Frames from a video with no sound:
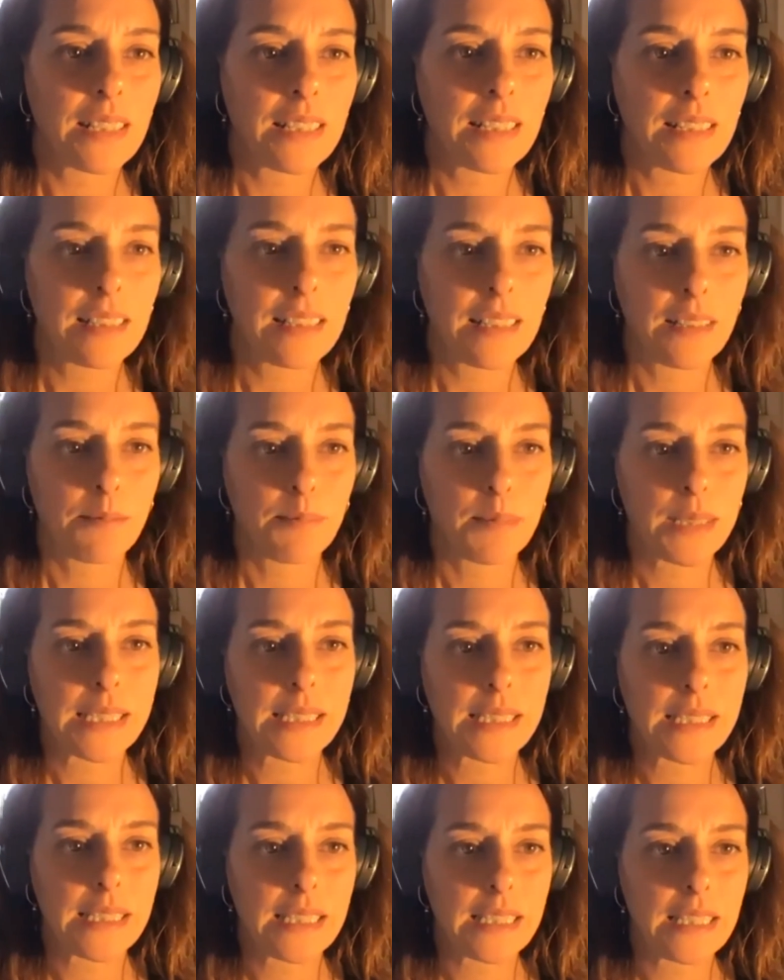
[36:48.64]
let me
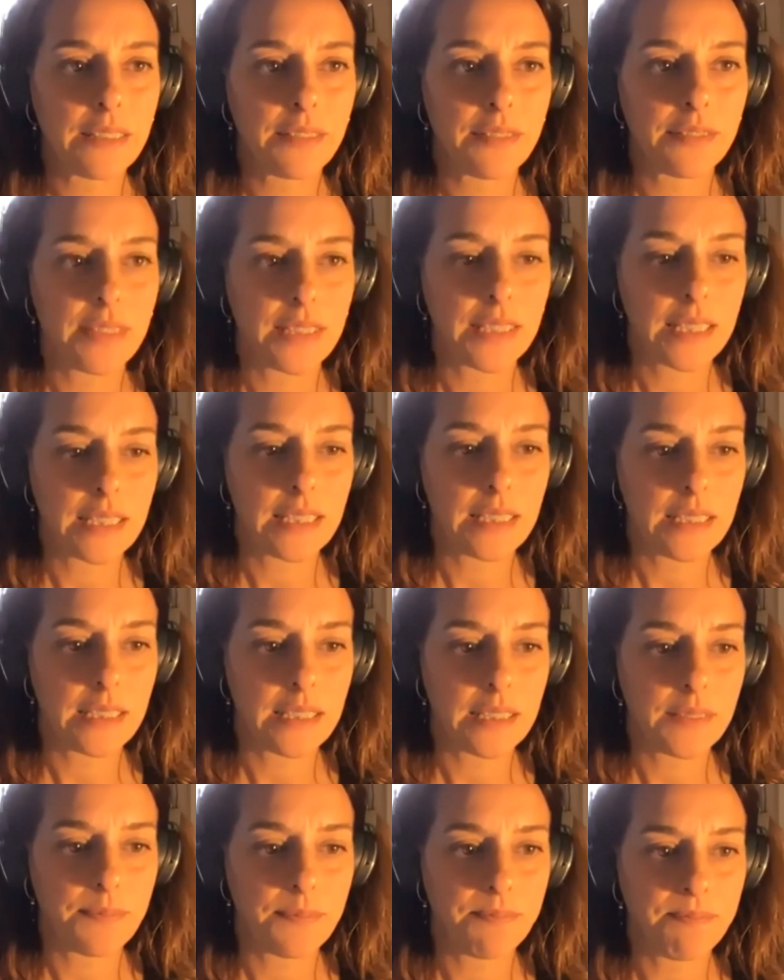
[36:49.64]
see if I
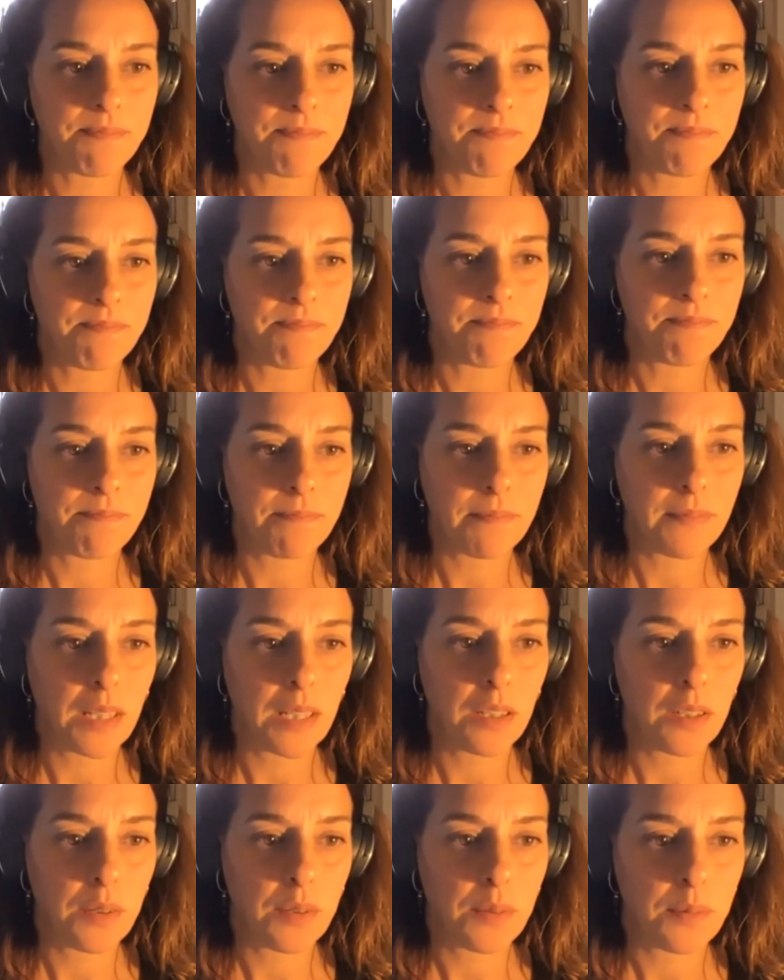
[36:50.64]
can
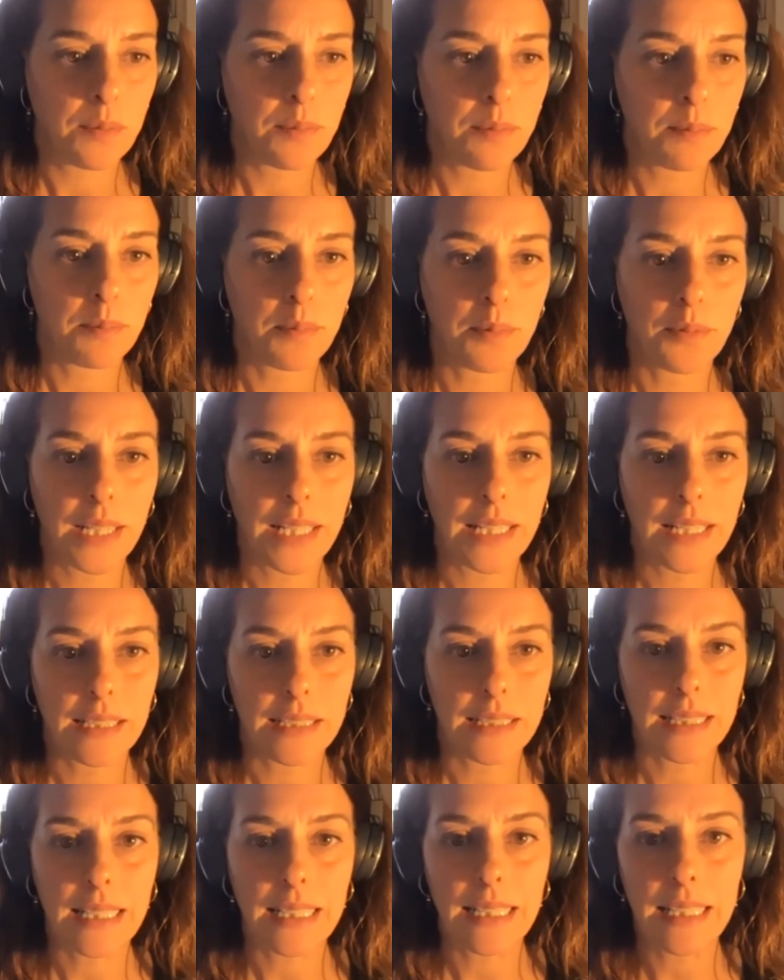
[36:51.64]
bring
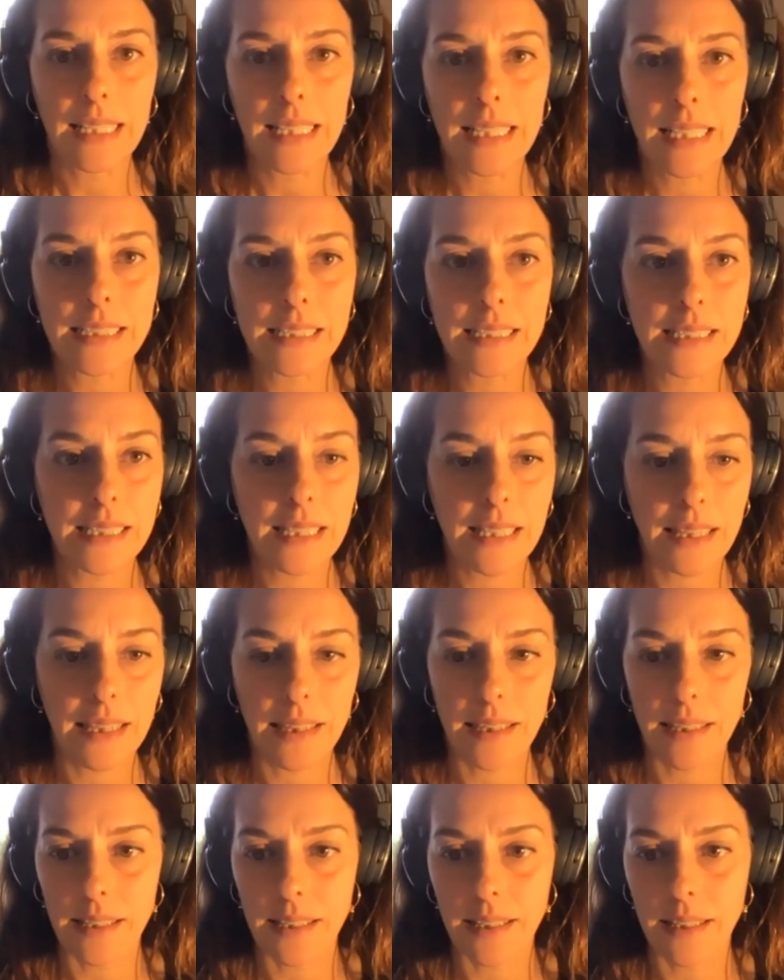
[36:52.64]
at least
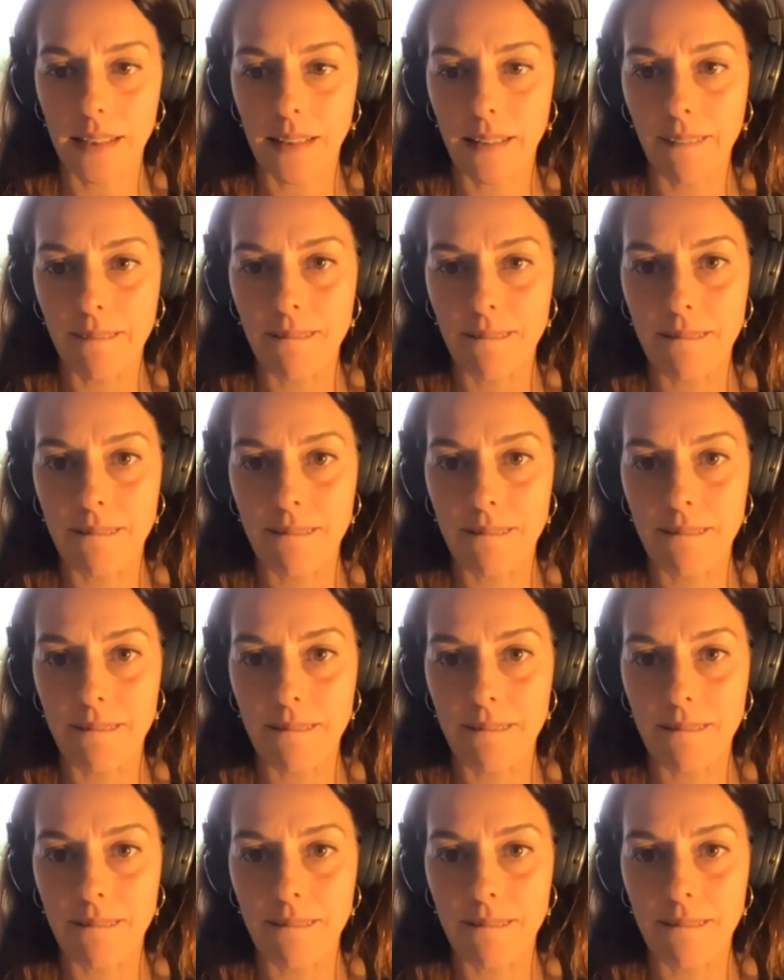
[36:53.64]
the